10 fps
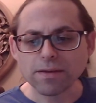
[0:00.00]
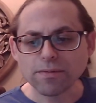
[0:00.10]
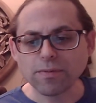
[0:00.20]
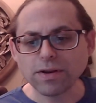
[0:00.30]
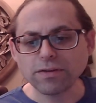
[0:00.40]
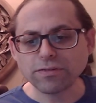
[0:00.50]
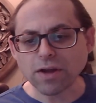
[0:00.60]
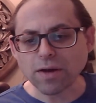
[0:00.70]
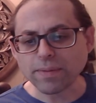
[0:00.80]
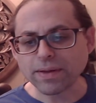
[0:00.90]
What is
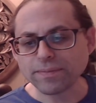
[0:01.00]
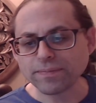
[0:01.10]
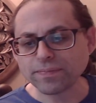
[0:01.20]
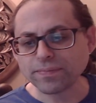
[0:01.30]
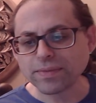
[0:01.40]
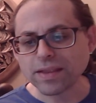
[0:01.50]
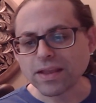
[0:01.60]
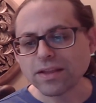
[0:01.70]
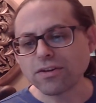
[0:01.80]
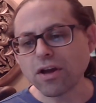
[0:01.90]
Dhamma?
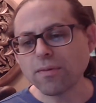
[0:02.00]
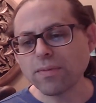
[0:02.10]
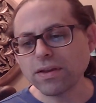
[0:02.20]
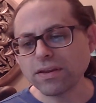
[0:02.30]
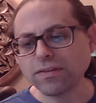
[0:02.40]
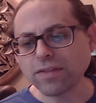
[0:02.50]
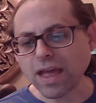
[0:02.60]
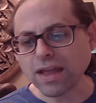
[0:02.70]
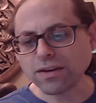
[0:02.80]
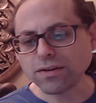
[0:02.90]
Dhamma is
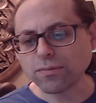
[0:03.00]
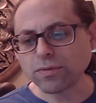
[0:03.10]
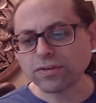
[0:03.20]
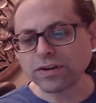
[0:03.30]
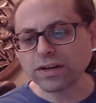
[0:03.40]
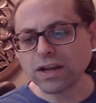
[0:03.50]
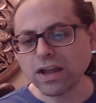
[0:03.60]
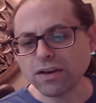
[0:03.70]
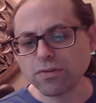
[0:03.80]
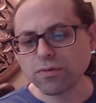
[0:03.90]
that which can
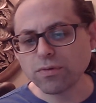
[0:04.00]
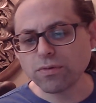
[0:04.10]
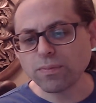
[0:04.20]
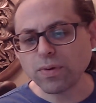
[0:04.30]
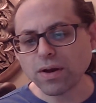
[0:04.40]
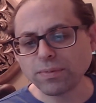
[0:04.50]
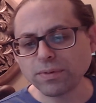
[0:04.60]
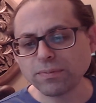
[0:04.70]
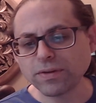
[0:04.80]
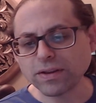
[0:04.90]
cut through the
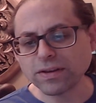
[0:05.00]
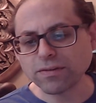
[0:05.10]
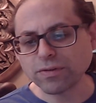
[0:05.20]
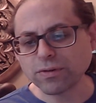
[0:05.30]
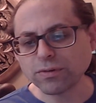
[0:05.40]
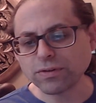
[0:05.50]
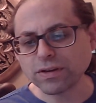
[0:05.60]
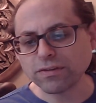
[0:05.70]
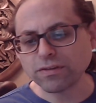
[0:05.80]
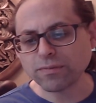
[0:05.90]
problems and
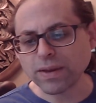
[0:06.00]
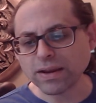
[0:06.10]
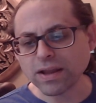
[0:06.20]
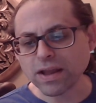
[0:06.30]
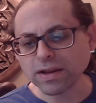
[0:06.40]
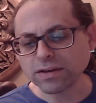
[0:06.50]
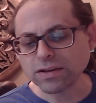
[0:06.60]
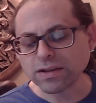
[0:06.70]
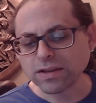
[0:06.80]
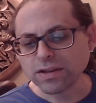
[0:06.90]
difficulties of mankind,
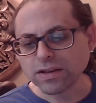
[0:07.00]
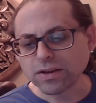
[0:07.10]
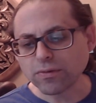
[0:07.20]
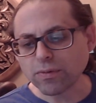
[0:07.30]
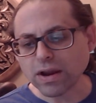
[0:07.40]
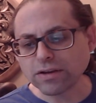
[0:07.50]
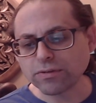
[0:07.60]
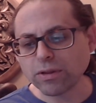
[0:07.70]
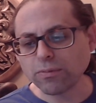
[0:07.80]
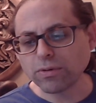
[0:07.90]

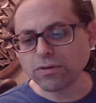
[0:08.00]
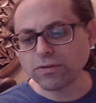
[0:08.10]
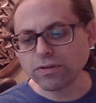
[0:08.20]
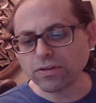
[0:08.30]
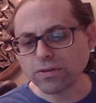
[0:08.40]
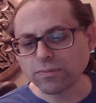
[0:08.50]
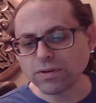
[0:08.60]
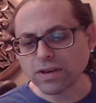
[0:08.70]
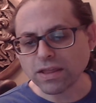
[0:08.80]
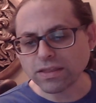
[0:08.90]
gradually reducing them to
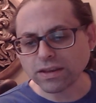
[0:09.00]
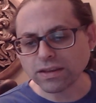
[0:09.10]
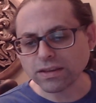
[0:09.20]
nothing.